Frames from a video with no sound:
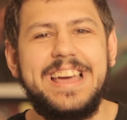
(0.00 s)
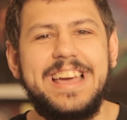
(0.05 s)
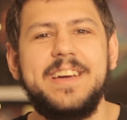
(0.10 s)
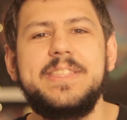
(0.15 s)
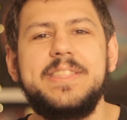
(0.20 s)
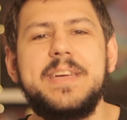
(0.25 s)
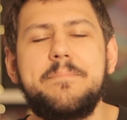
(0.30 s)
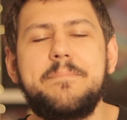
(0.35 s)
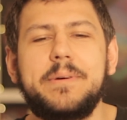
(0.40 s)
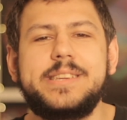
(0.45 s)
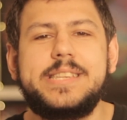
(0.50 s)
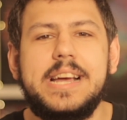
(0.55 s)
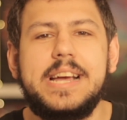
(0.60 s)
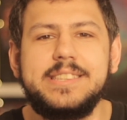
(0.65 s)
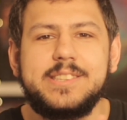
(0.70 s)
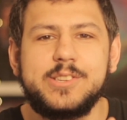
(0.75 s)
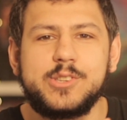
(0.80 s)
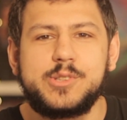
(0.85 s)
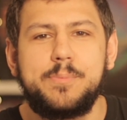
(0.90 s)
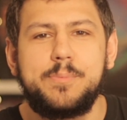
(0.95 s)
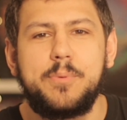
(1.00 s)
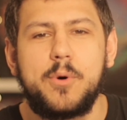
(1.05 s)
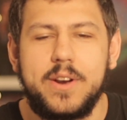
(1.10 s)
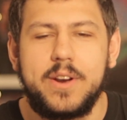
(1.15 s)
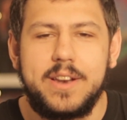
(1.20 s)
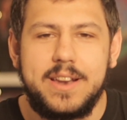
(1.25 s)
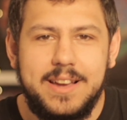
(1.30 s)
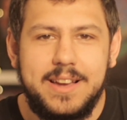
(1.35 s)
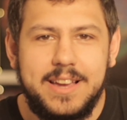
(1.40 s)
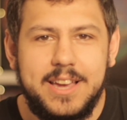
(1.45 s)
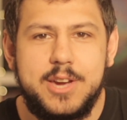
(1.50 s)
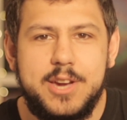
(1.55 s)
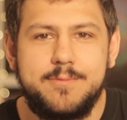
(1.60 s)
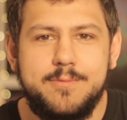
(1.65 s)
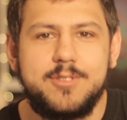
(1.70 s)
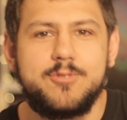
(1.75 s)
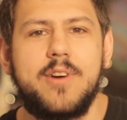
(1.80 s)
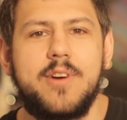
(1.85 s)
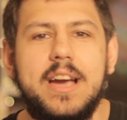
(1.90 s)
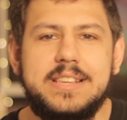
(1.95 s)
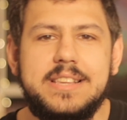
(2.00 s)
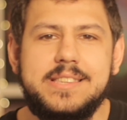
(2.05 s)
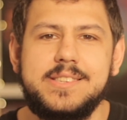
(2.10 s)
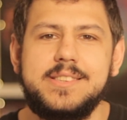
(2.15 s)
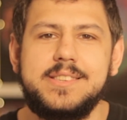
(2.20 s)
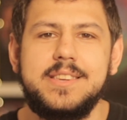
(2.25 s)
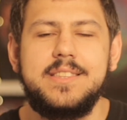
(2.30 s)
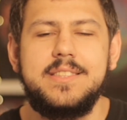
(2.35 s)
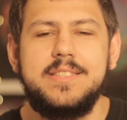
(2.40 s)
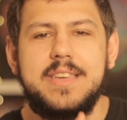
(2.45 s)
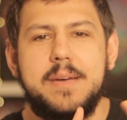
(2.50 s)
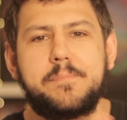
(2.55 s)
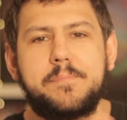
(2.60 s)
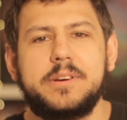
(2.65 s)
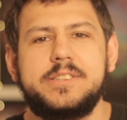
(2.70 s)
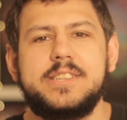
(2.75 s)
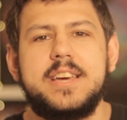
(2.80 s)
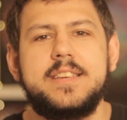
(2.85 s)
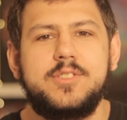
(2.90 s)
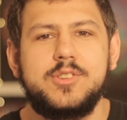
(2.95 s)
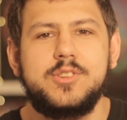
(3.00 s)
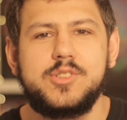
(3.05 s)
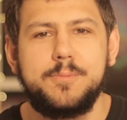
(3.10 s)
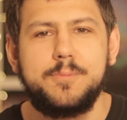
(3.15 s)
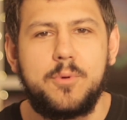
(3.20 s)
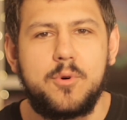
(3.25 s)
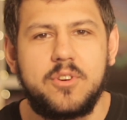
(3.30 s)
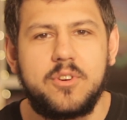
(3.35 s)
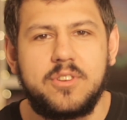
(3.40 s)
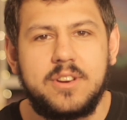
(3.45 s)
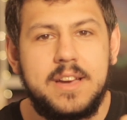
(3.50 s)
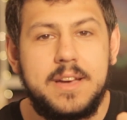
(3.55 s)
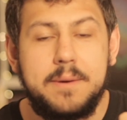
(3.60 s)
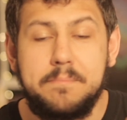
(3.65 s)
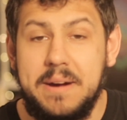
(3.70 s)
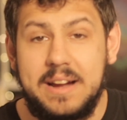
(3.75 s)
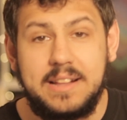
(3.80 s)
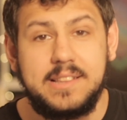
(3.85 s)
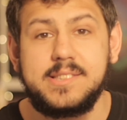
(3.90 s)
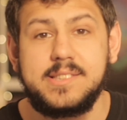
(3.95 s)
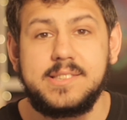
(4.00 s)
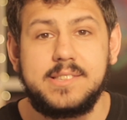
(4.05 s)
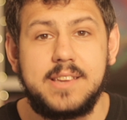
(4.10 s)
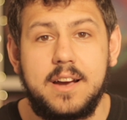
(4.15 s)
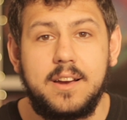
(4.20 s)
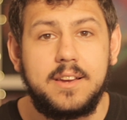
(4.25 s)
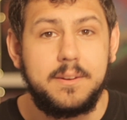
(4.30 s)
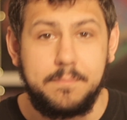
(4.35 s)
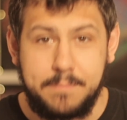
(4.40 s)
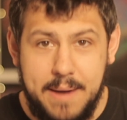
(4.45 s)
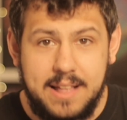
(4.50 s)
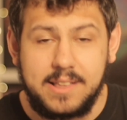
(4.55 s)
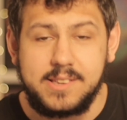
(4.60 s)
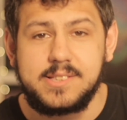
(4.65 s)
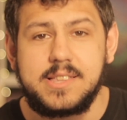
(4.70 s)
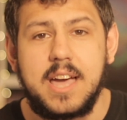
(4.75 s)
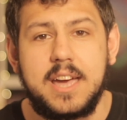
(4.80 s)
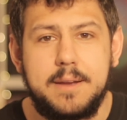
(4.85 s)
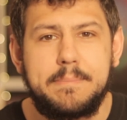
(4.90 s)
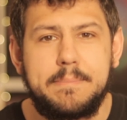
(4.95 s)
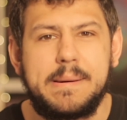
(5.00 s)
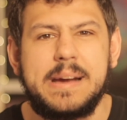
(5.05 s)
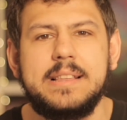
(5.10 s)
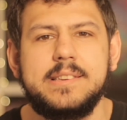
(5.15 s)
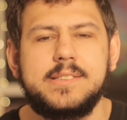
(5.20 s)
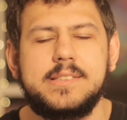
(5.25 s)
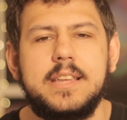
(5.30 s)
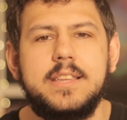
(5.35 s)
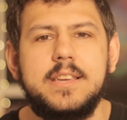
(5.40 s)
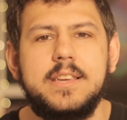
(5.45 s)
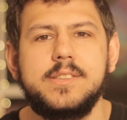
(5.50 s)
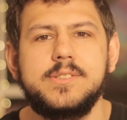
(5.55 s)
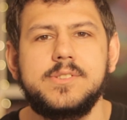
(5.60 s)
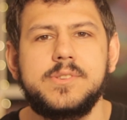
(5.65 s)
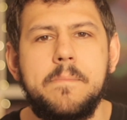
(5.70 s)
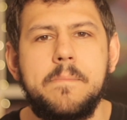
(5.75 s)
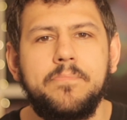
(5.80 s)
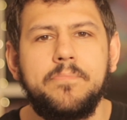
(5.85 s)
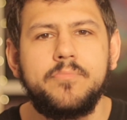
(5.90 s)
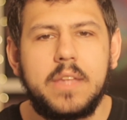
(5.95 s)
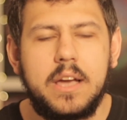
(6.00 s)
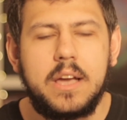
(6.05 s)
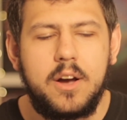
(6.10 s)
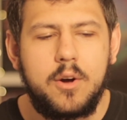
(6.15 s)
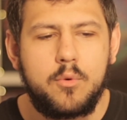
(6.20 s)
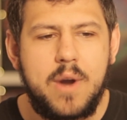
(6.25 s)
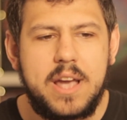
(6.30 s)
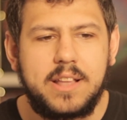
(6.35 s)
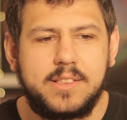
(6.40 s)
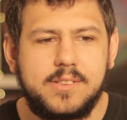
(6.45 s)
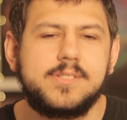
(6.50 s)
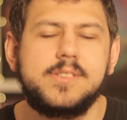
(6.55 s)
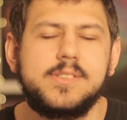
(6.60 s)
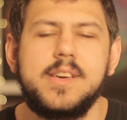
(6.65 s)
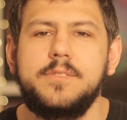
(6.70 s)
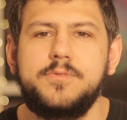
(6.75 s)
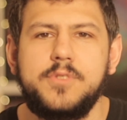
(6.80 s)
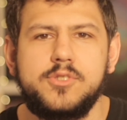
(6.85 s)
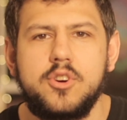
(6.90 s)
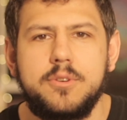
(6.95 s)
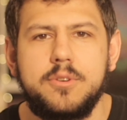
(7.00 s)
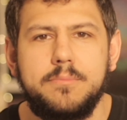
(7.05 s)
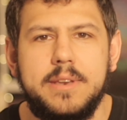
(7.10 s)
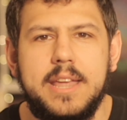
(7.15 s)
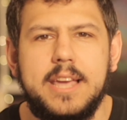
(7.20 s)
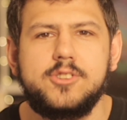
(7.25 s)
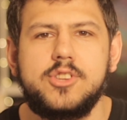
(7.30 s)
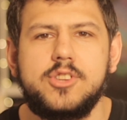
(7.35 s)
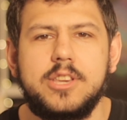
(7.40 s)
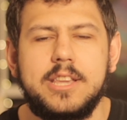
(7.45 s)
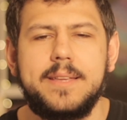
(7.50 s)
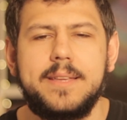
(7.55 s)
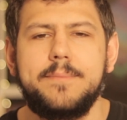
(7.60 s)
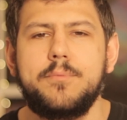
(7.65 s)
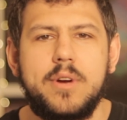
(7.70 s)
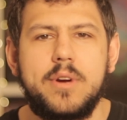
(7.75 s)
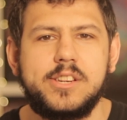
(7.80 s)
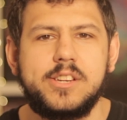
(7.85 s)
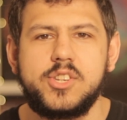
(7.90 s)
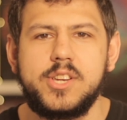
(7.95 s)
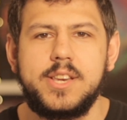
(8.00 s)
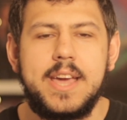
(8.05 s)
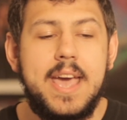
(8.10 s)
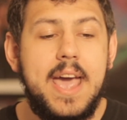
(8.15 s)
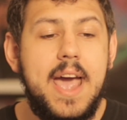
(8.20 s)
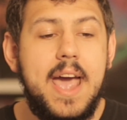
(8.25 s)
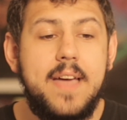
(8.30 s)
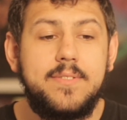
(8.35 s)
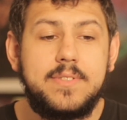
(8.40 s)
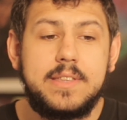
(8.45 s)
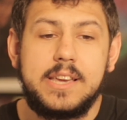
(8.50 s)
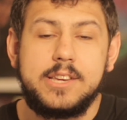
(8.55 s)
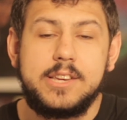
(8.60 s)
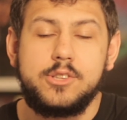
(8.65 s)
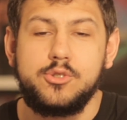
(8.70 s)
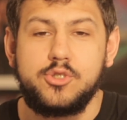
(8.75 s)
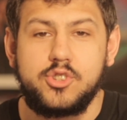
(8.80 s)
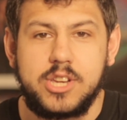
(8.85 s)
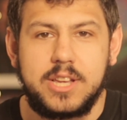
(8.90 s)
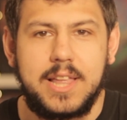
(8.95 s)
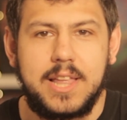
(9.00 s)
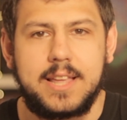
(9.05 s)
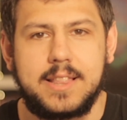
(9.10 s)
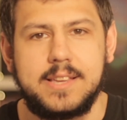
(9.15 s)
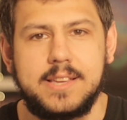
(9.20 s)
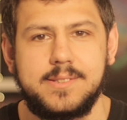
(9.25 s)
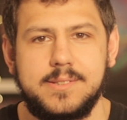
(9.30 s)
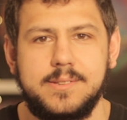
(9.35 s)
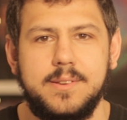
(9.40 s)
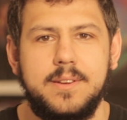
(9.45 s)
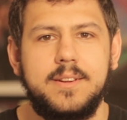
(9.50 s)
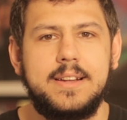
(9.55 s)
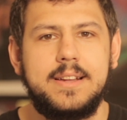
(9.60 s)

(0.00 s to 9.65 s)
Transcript: They pretend to support human rights. They pretend to support Palestine and Palestinians' right to self-determination and liberation. And then they do shit like this.